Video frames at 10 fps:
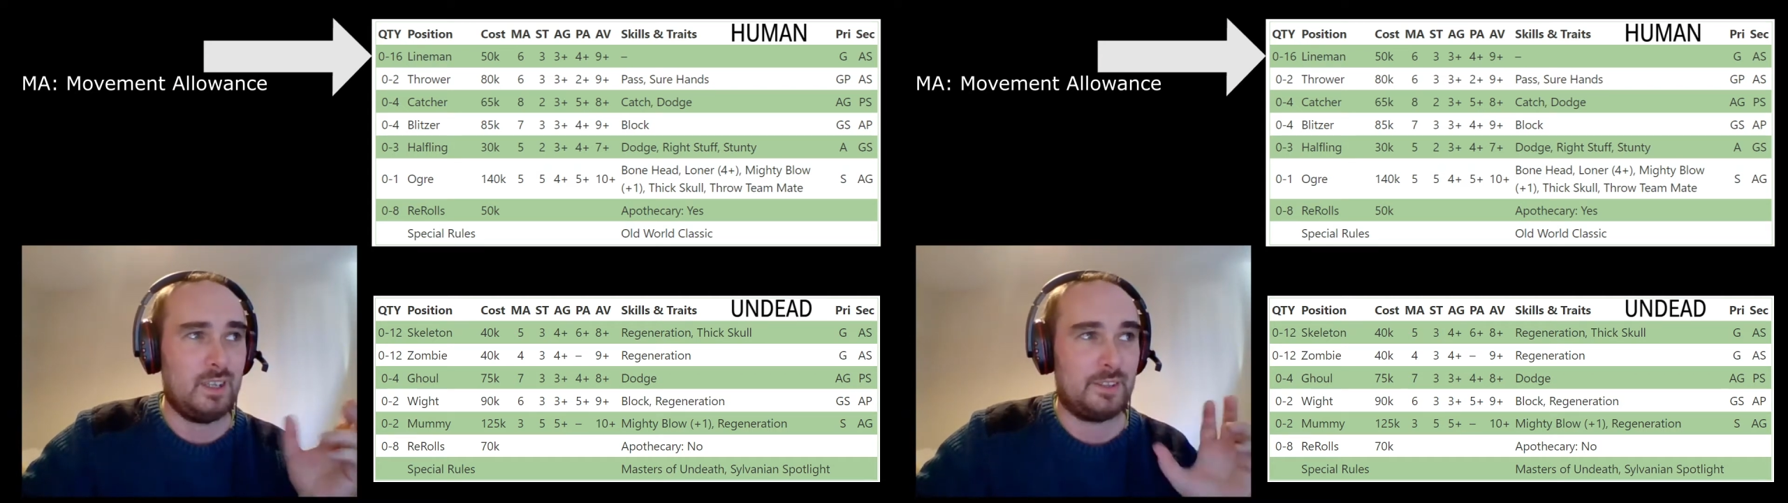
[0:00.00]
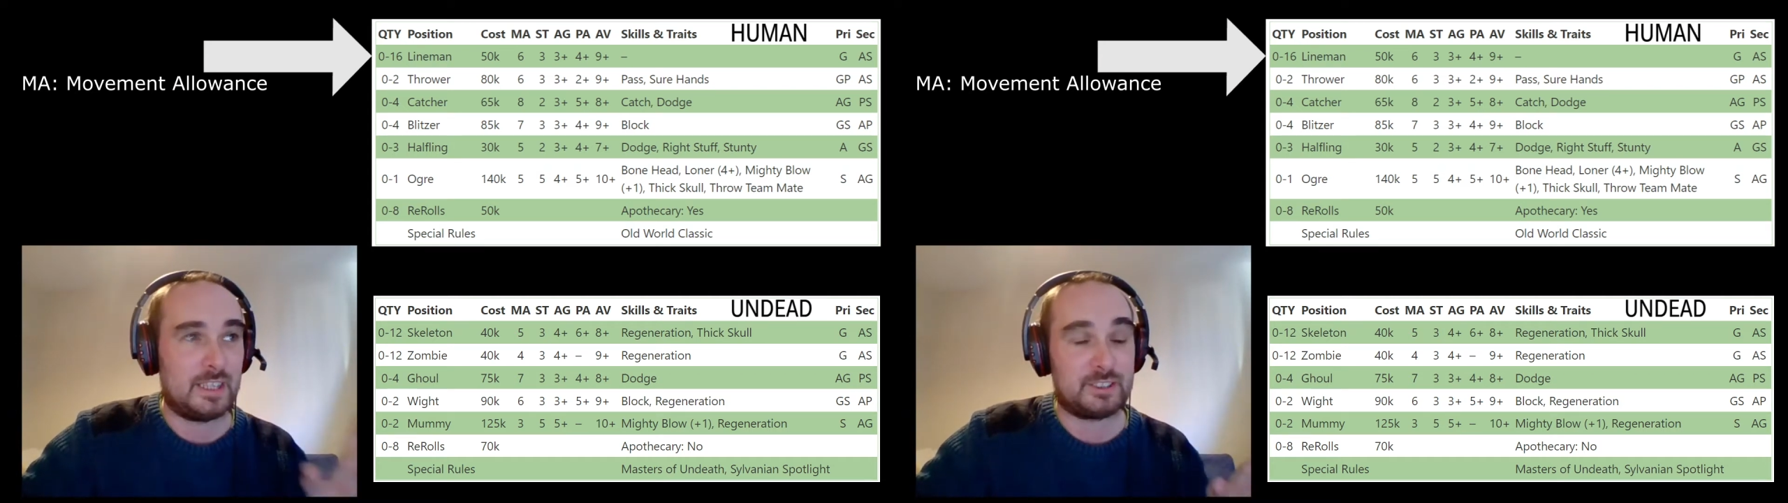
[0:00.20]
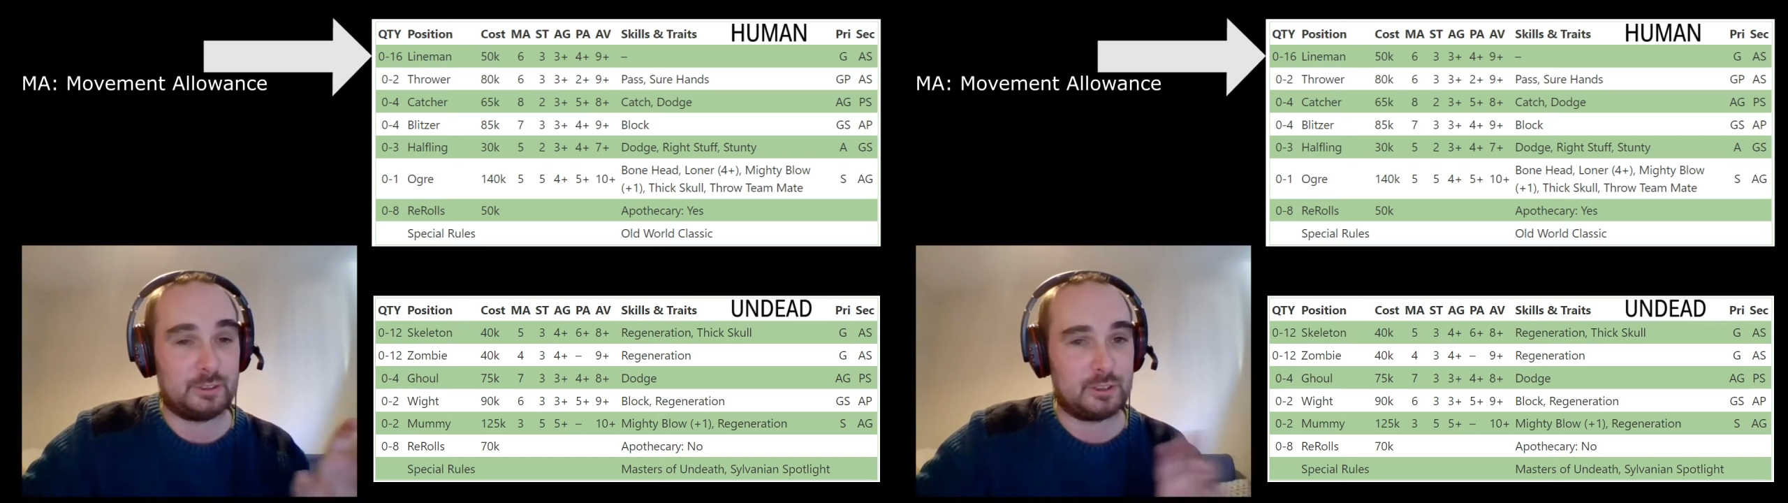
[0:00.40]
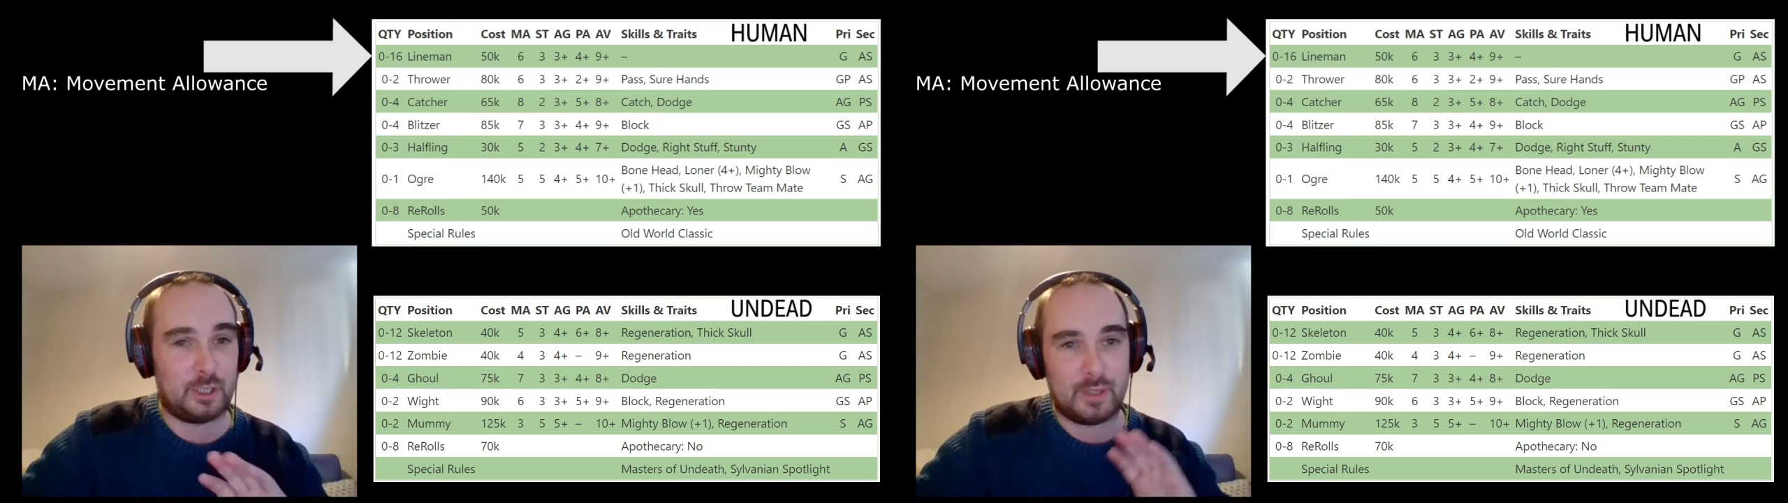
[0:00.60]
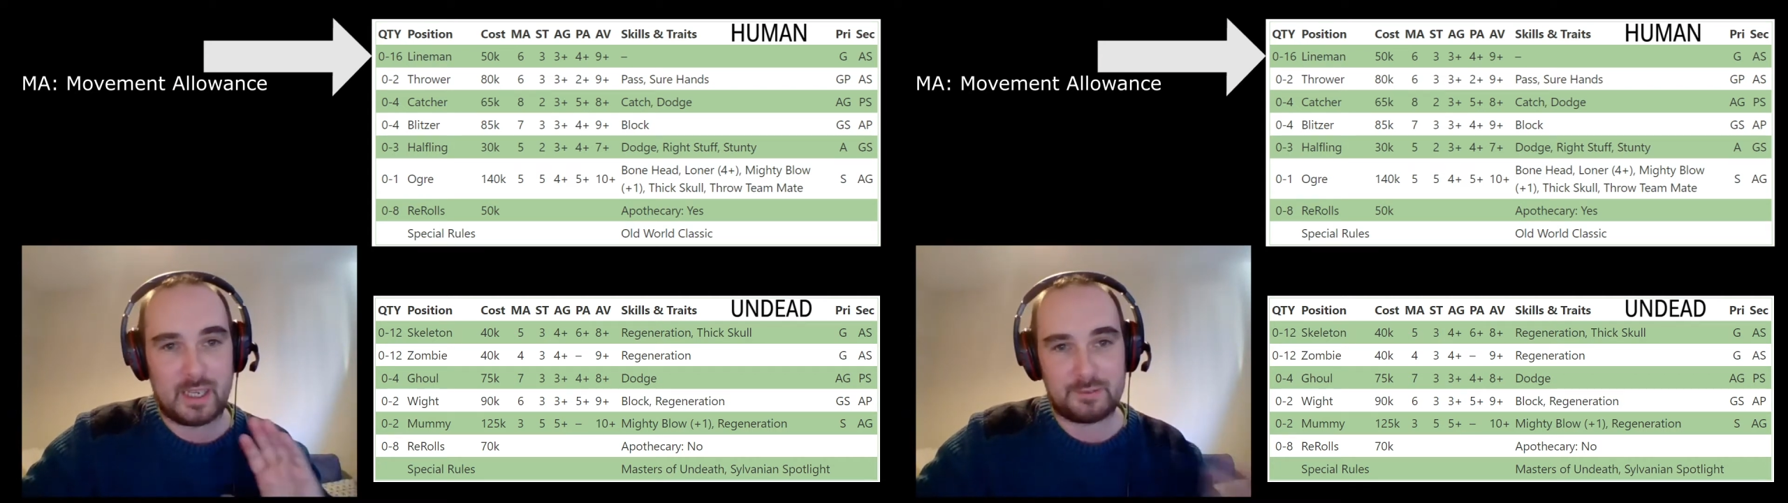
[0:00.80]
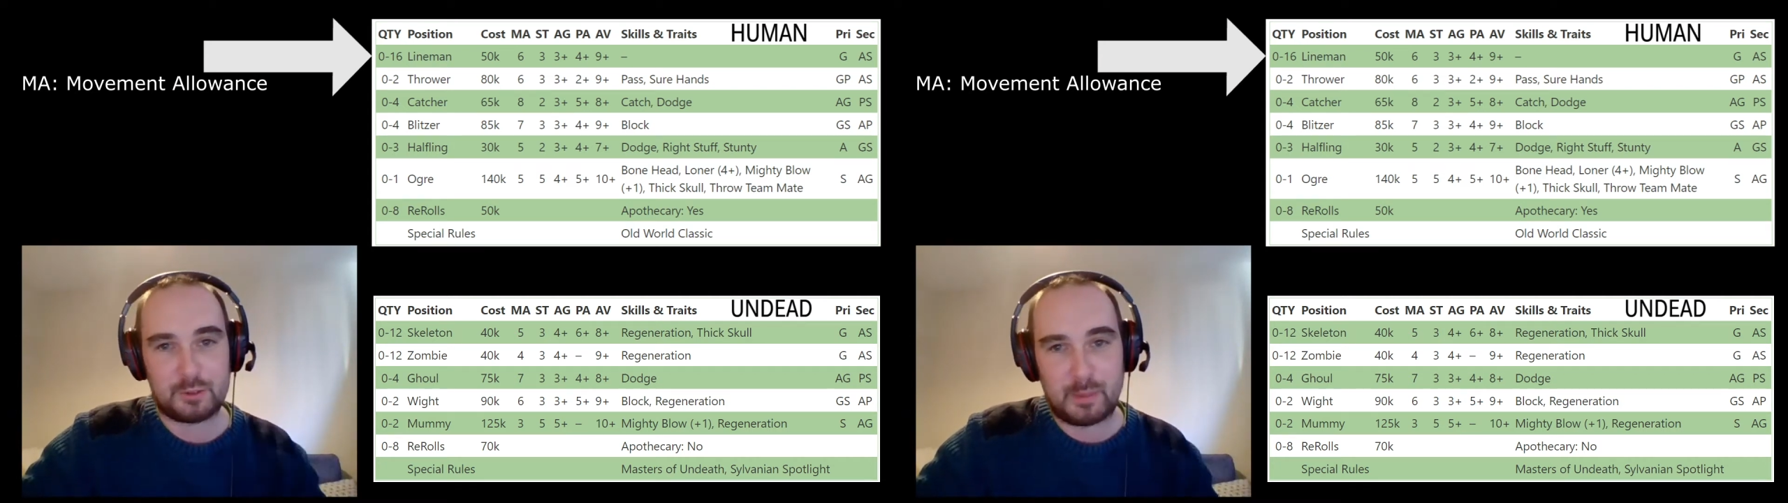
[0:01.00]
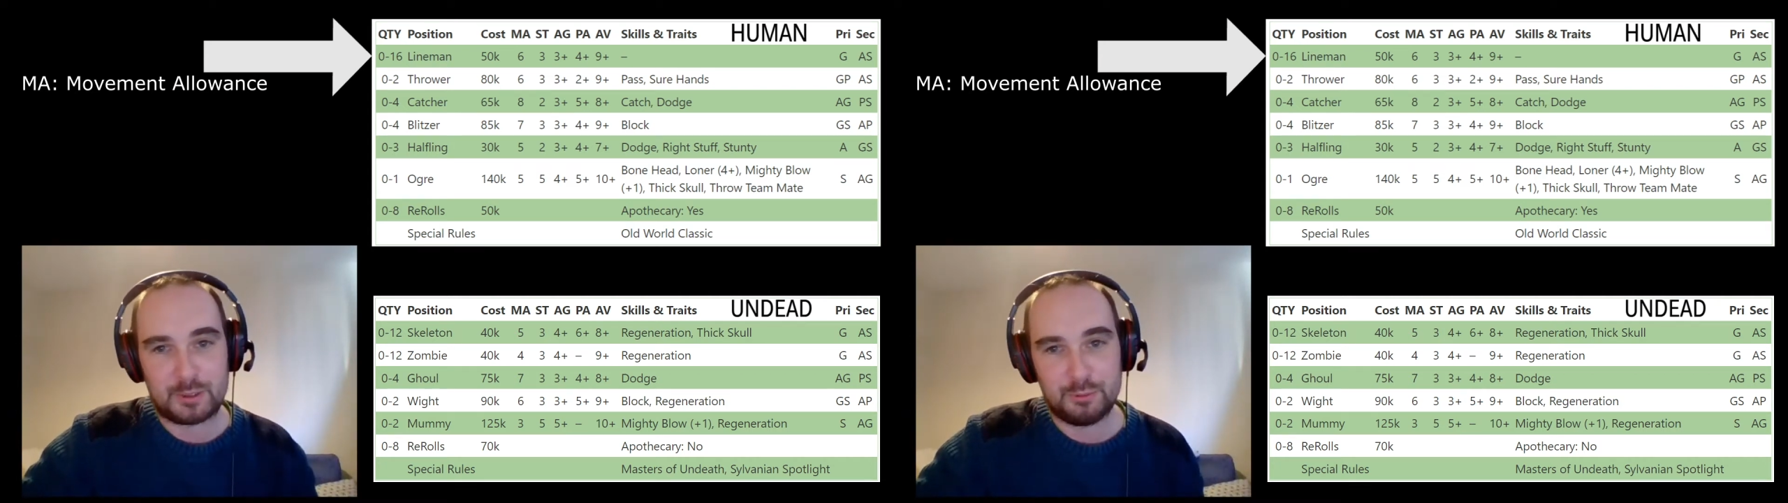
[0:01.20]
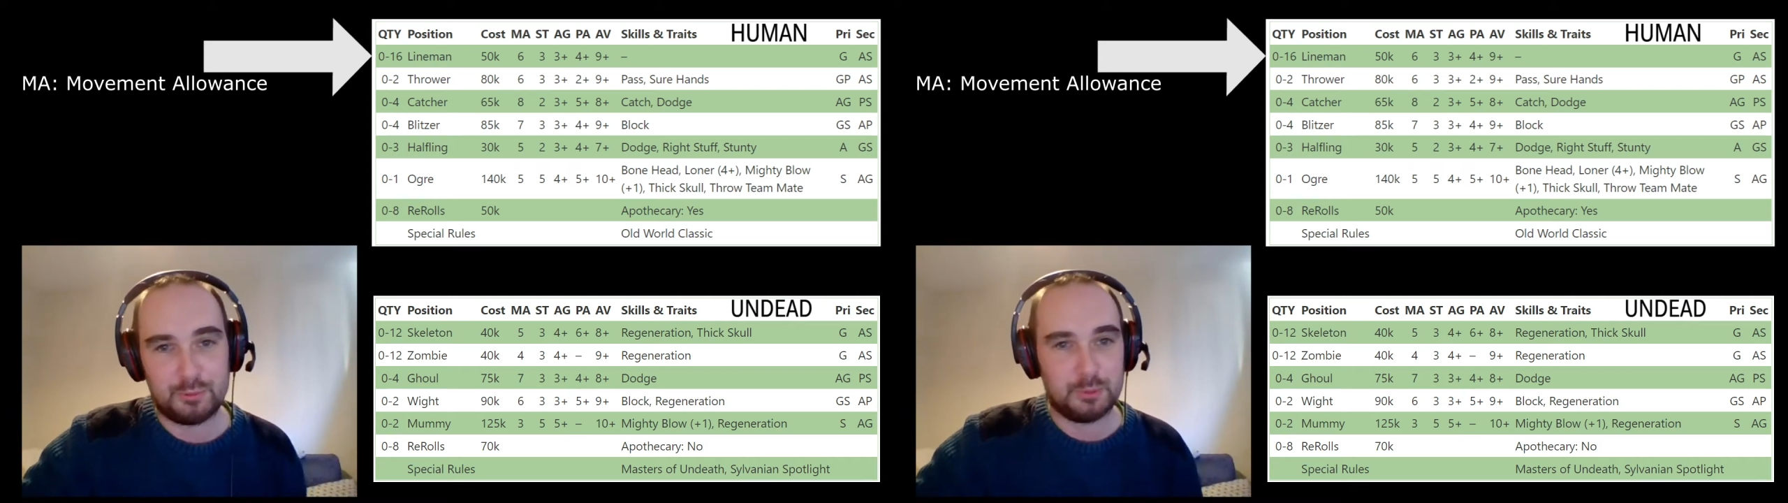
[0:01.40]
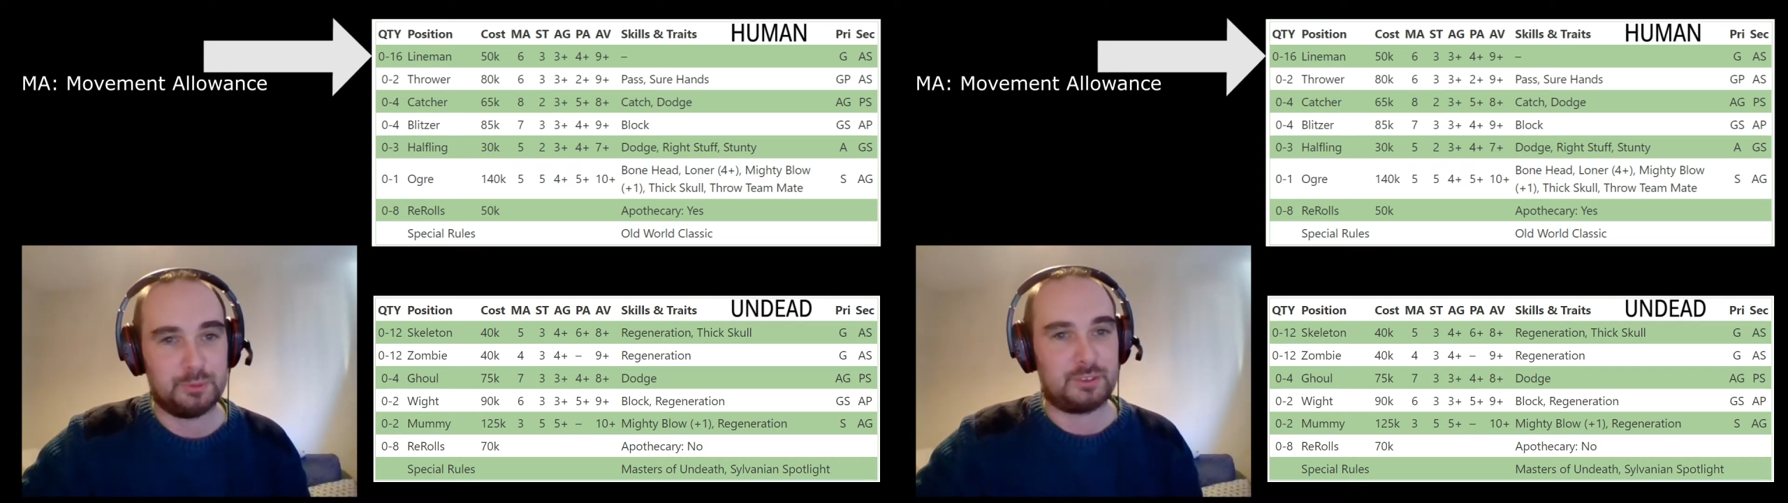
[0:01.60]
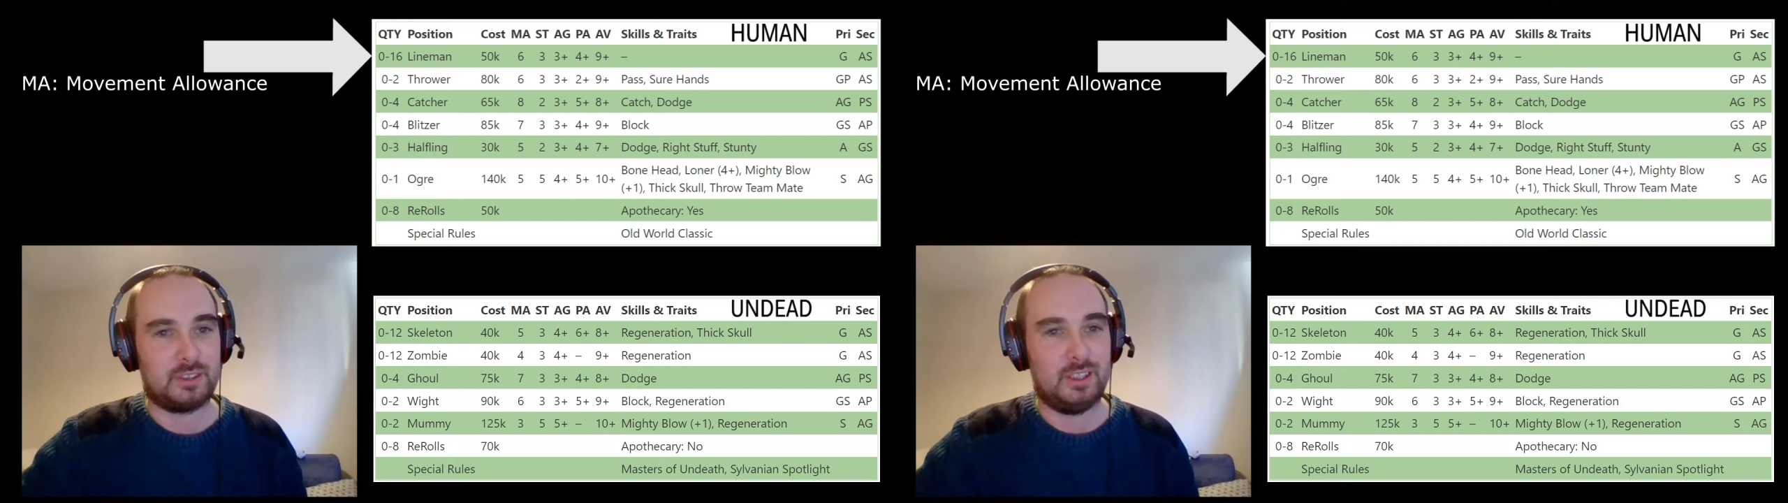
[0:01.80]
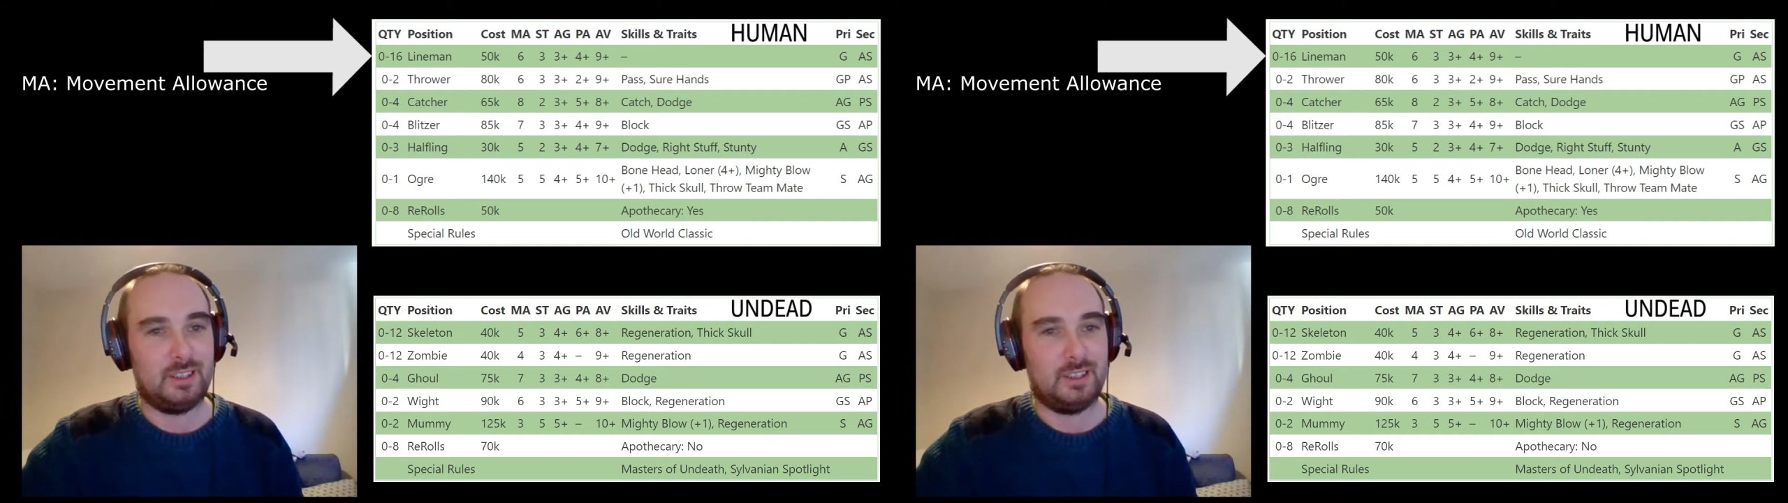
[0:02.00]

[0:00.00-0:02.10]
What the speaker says: and they're so slow they have special rules